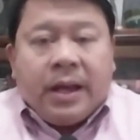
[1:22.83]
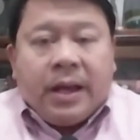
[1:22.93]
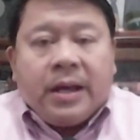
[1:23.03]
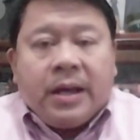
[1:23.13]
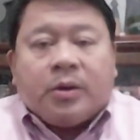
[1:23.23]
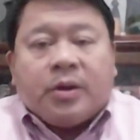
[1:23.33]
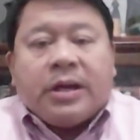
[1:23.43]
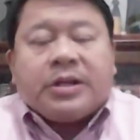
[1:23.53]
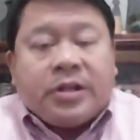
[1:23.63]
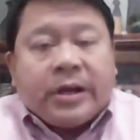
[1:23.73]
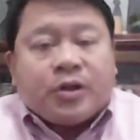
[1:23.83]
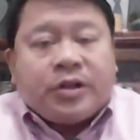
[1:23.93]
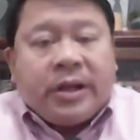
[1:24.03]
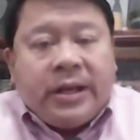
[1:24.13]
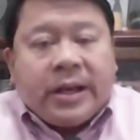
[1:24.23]
including
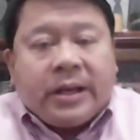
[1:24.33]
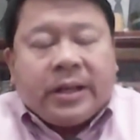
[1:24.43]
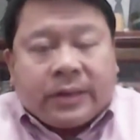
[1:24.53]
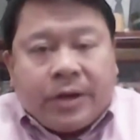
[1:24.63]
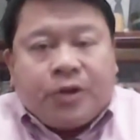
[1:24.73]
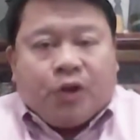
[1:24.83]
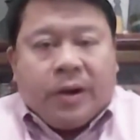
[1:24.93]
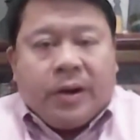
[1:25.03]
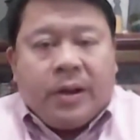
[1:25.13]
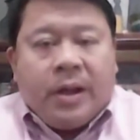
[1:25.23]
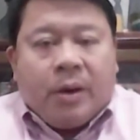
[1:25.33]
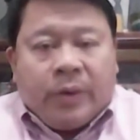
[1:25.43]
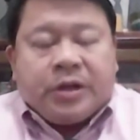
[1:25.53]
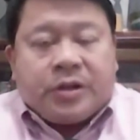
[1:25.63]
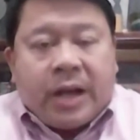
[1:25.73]
serious illegal detention,
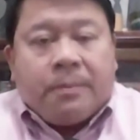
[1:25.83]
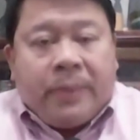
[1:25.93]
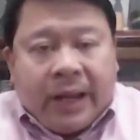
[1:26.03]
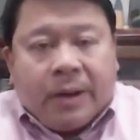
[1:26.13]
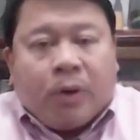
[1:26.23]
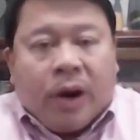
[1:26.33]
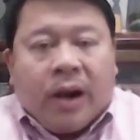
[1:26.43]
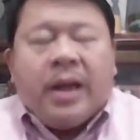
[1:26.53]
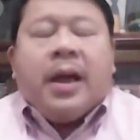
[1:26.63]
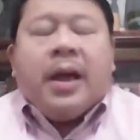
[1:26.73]
which is non-bailable.